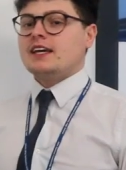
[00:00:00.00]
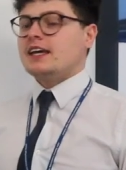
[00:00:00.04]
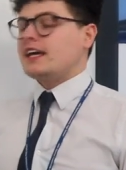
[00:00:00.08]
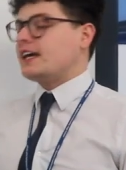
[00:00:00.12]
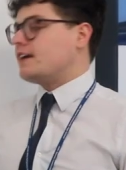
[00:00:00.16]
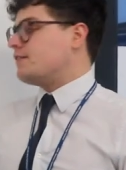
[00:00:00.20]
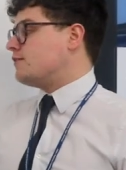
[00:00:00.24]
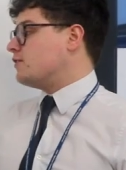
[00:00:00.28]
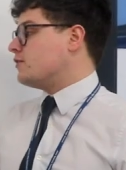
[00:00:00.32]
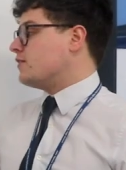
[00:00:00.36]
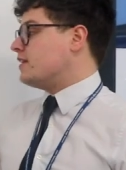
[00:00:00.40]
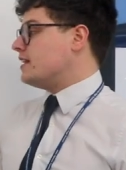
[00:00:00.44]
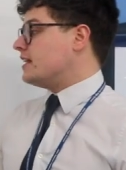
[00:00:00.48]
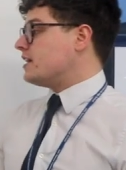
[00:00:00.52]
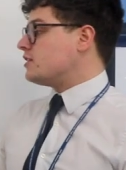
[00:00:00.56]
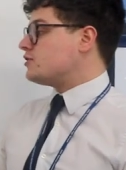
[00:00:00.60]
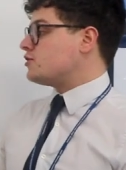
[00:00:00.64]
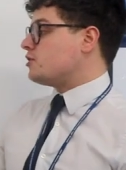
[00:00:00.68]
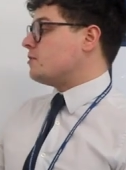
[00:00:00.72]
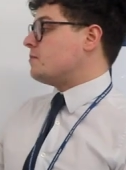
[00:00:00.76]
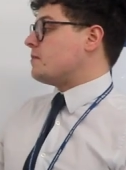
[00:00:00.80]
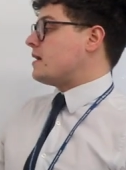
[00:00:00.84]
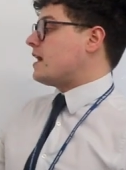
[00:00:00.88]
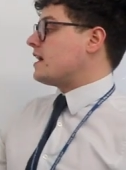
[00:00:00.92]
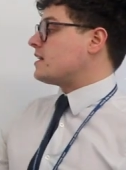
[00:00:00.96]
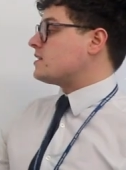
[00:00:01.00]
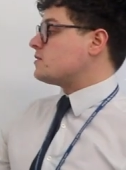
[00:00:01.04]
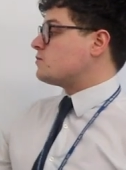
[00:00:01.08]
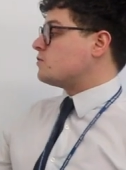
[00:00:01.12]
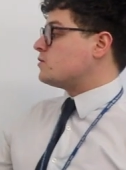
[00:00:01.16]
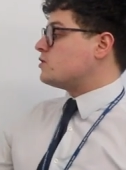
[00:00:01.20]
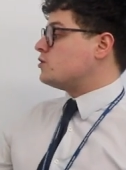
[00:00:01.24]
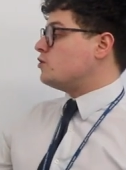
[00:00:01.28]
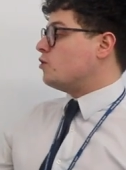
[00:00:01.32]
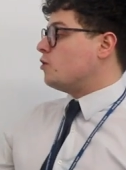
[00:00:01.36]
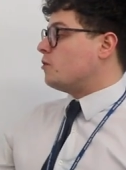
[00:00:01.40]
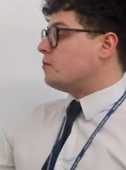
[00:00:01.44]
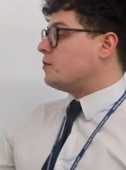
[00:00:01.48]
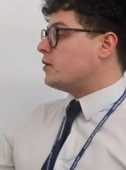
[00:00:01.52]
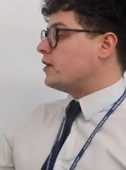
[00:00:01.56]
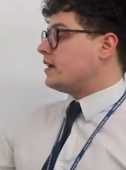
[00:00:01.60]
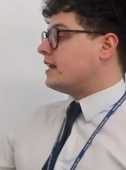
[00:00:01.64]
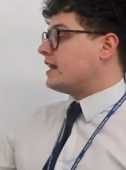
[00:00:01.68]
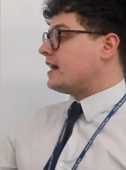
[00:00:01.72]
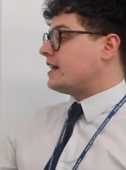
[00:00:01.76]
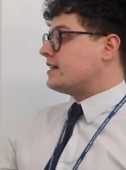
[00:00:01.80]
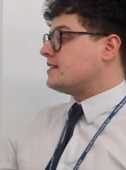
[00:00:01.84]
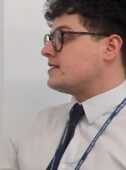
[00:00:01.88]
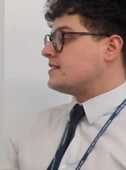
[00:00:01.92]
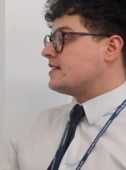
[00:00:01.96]
If your initial mass was
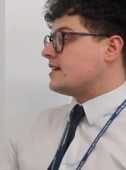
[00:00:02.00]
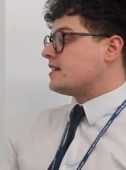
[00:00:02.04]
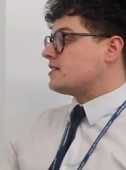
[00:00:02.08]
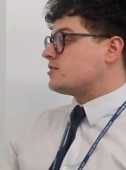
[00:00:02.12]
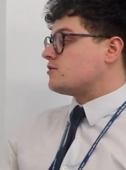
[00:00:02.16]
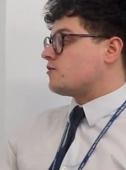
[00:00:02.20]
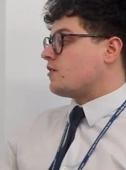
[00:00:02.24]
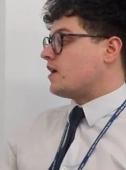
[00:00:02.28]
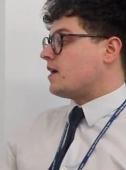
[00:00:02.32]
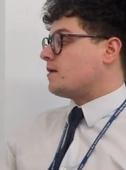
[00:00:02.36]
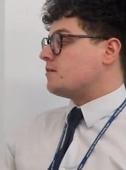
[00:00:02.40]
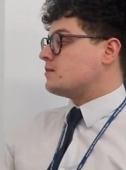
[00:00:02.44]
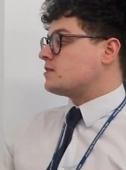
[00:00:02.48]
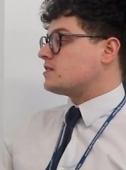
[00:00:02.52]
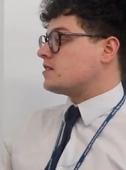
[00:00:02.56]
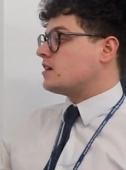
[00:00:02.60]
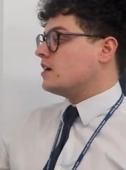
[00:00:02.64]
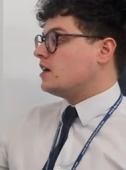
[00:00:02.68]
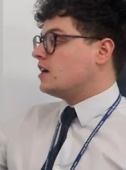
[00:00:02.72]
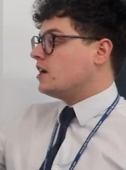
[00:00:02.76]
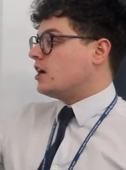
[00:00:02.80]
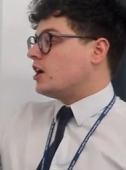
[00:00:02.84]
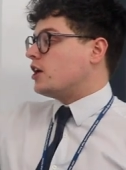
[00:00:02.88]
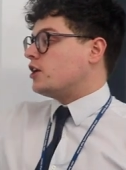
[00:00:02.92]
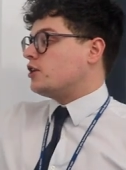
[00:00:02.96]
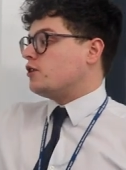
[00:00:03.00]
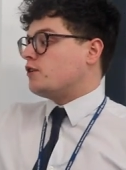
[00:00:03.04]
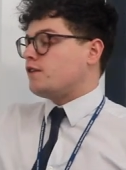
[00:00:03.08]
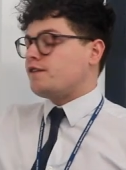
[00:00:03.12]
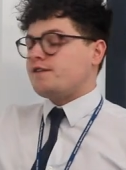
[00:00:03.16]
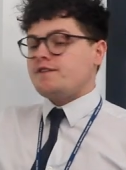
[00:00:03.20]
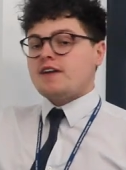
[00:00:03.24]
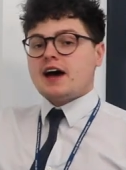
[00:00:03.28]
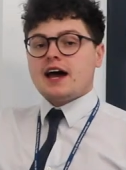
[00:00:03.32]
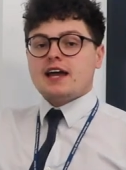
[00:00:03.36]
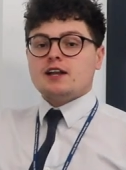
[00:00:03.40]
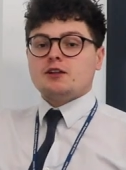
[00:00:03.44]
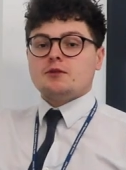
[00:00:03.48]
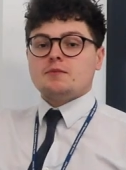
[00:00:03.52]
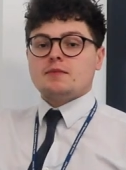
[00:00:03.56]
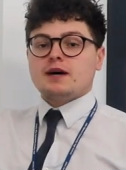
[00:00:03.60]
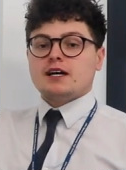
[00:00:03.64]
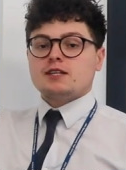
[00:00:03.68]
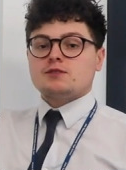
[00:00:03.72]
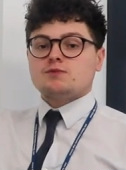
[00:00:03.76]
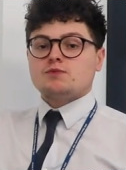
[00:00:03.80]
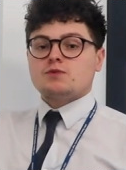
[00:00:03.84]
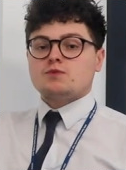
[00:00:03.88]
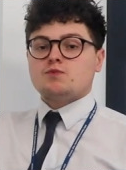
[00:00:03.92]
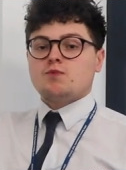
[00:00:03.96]
0.96 grams and your final
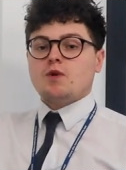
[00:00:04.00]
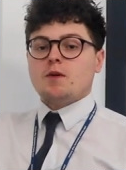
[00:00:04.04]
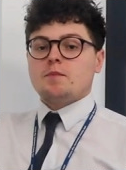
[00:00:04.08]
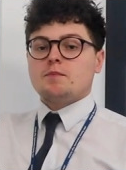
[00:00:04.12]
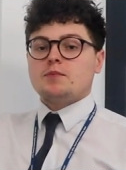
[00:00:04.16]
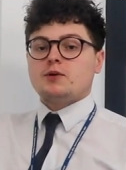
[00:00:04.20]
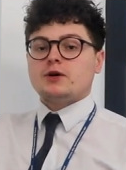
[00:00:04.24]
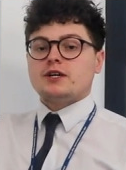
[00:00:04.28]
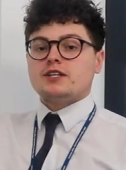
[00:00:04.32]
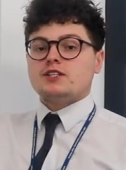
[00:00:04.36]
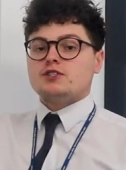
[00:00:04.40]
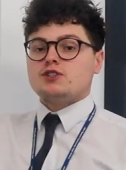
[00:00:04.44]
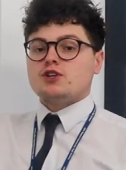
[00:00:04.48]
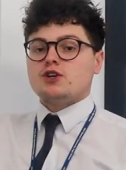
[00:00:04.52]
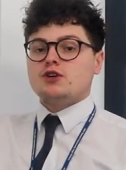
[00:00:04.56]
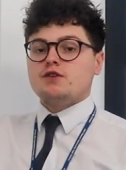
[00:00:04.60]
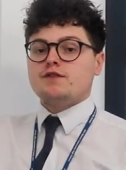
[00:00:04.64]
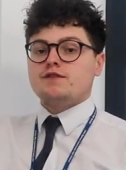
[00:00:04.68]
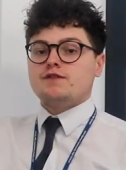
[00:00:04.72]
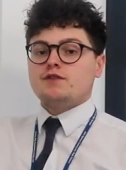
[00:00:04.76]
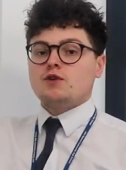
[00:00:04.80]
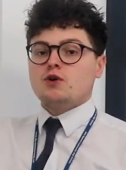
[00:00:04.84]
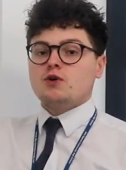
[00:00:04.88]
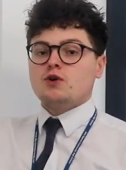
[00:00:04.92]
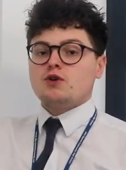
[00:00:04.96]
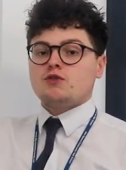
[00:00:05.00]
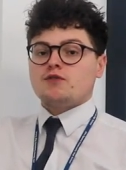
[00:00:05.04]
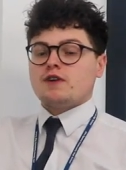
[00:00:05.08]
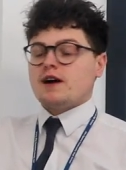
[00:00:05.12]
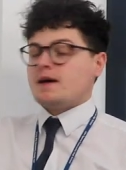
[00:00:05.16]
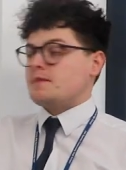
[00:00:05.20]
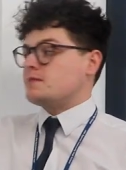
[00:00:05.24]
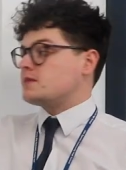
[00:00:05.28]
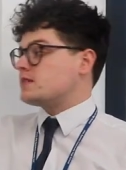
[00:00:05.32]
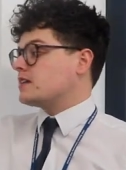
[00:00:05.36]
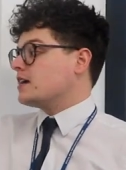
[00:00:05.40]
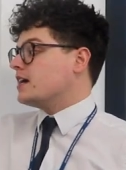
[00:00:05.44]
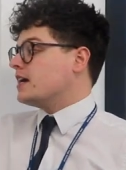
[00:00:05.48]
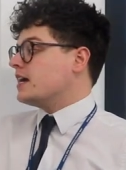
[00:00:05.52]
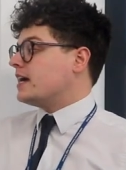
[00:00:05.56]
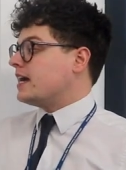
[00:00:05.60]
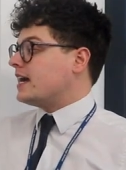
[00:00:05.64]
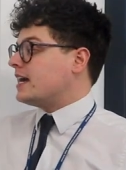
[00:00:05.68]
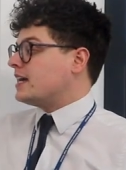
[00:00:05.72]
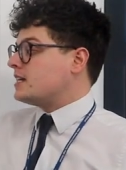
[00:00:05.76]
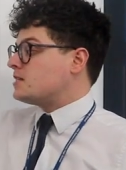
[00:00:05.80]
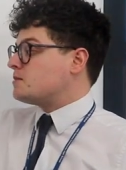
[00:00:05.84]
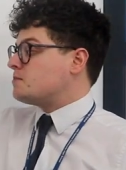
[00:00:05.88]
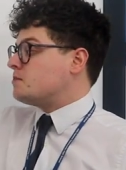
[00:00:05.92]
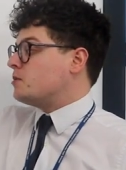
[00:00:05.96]
mass was 1.24 grams,
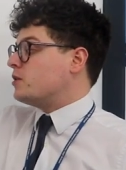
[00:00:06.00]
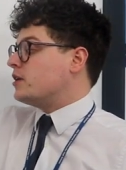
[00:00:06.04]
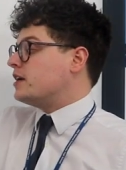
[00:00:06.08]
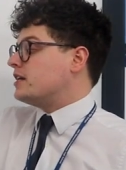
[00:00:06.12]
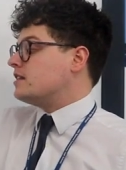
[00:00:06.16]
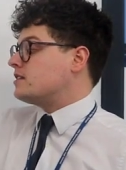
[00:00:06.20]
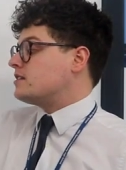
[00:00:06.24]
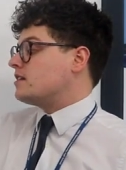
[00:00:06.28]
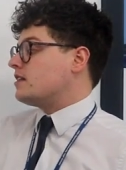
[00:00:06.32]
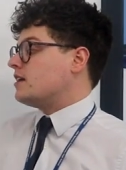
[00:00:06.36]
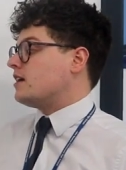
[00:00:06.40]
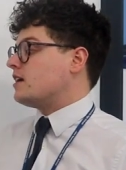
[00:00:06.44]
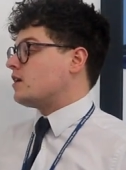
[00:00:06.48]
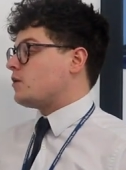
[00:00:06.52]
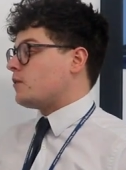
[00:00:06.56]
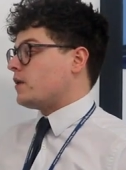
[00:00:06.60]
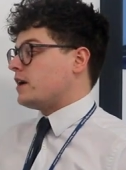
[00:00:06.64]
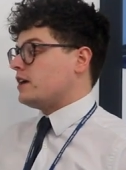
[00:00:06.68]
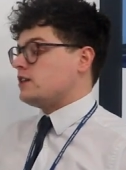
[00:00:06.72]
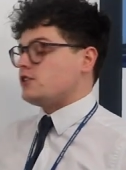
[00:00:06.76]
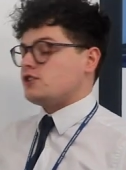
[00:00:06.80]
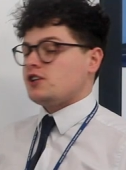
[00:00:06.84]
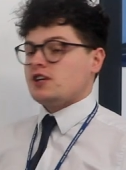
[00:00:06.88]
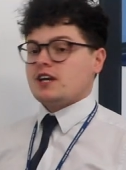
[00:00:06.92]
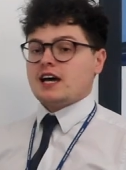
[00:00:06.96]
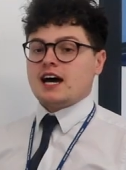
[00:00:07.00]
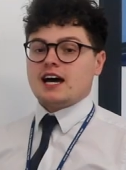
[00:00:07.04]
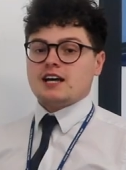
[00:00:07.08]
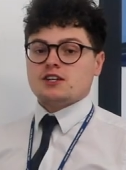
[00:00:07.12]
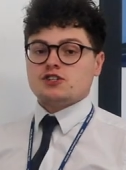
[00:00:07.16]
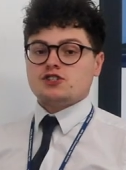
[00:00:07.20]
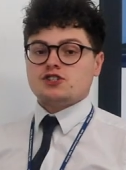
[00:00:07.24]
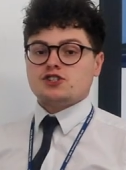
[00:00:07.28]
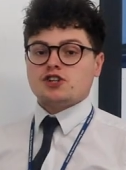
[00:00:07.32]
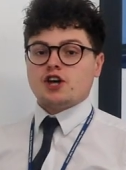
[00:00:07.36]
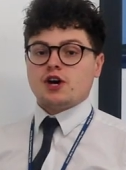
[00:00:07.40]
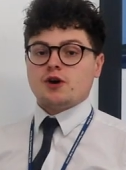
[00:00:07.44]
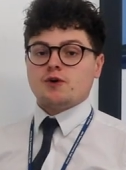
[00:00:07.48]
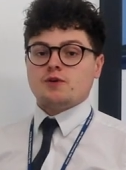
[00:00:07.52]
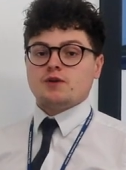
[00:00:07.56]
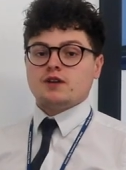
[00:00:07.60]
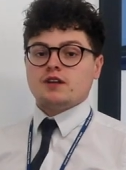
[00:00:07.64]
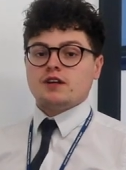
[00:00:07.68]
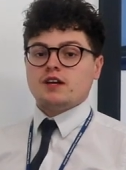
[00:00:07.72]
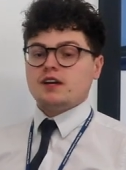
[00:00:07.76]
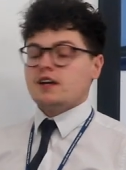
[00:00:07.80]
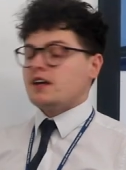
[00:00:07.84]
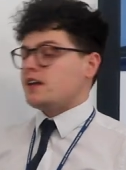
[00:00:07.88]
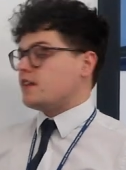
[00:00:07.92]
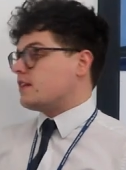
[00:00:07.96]
it is put into the equation as
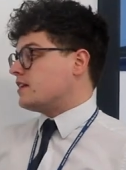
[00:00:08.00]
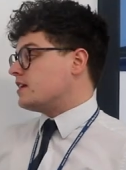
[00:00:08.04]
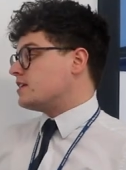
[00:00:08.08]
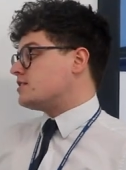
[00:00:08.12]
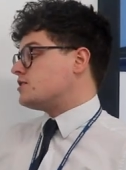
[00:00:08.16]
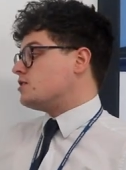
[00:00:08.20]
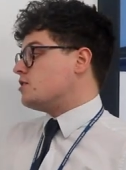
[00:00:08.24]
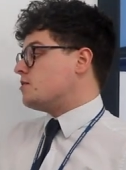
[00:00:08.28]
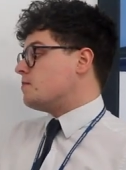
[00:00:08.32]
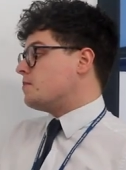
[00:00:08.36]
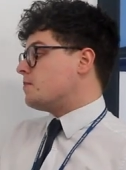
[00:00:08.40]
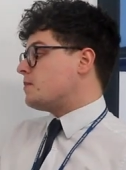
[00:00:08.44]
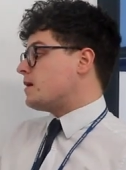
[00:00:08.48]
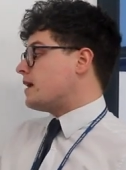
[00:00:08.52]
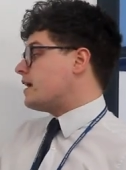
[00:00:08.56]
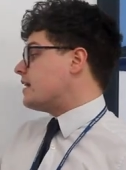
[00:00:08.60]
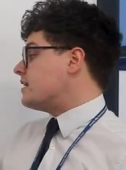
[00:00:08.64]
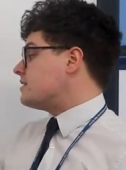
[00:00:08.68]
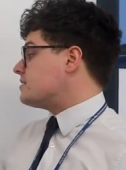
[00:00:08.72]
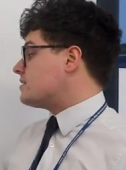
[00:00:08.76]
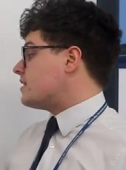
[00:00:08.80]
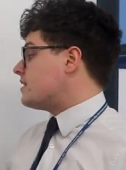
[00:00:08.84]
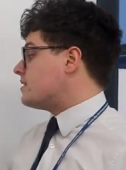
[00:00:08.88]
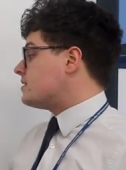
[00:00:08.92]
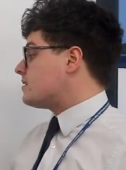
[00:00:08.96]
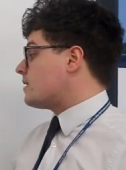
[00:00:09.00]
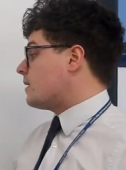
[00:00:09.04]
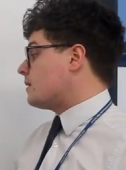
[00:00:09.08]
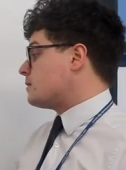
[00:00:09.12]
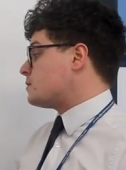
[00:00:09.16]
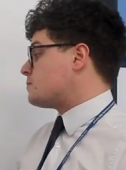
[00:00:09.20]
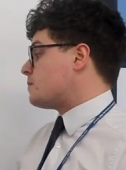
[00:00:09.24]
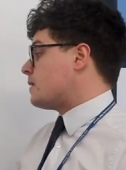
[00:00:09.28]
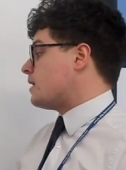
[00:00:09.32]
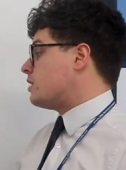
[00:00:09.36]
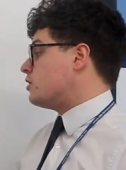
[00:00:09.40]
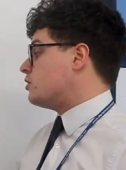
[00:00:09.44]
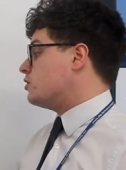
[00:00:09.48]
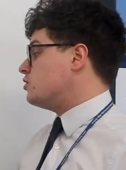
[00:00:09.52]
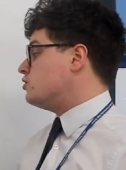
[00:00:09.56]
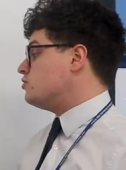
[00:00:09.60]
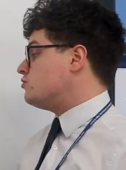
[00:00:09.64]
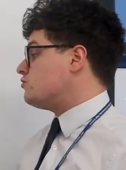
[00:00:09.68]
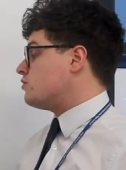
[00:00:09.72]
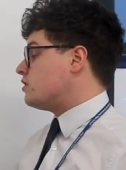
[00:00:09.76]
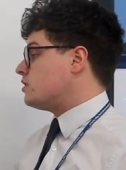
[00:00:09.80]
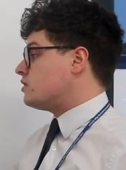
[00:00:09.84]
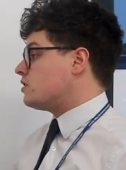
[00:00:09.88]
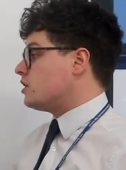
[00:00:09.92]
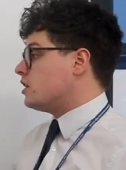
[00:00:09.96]
shown. This number is then times by
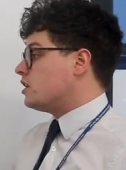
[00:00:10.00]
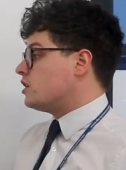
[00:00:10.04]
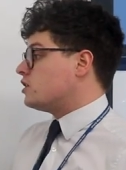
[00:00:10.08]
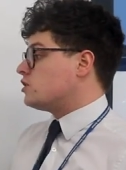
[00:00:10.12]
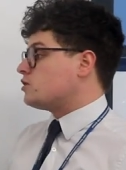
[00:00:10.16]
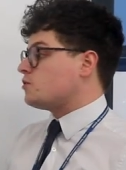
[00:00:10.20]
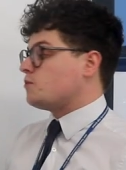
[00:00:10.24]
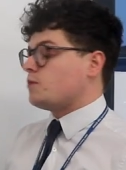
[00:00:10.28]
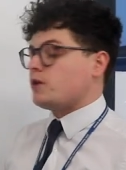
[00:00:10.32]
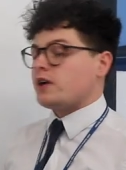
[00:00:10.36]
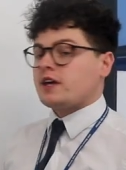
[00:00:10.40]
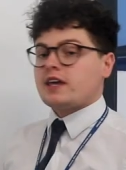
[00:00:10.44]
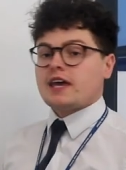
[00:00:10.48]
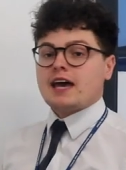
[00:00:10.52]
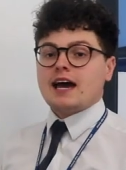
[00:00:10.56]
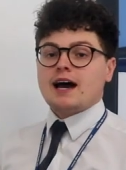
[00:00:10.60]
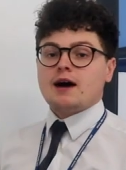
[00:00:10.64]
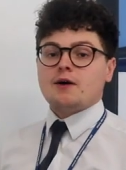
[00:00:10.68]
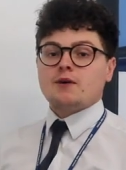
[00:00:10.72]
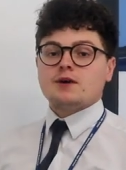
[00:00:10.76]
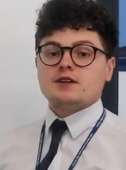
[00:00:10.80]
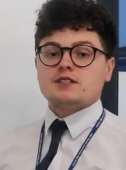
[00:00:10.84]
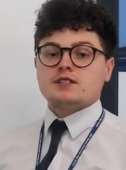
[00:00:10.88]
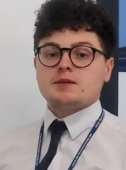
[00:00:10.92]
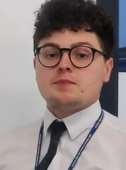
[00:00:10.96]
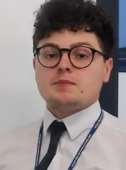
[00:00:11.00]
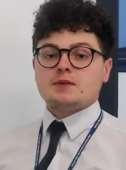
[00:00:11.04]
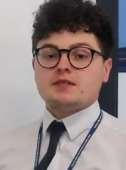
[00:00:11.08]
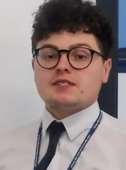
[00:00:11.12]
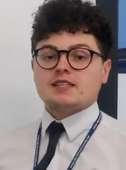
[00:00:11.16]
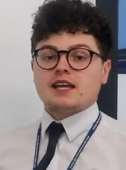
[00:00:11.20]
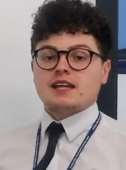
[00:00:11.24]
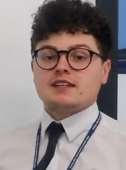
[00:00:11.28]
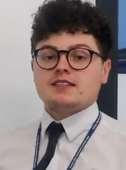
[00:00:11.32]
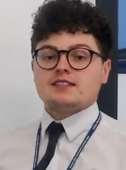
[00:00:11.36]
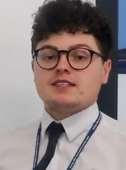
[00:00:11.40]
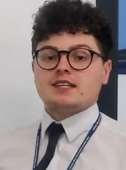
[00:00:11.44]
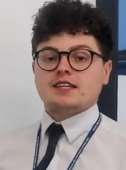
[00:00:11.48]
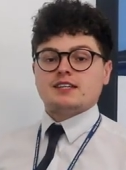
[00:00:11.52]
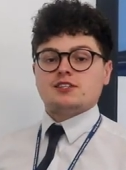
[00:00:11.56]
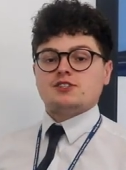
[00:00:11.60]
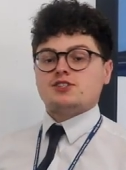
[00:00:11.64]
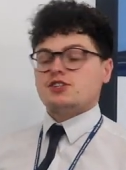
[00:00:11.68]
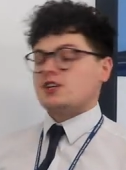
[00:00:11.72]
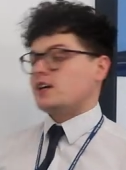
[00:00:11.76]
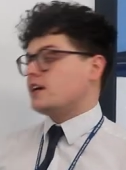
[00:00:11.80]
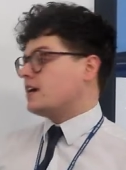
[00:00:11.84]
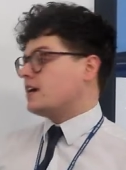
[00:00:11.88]
100 to work it out as a percentage.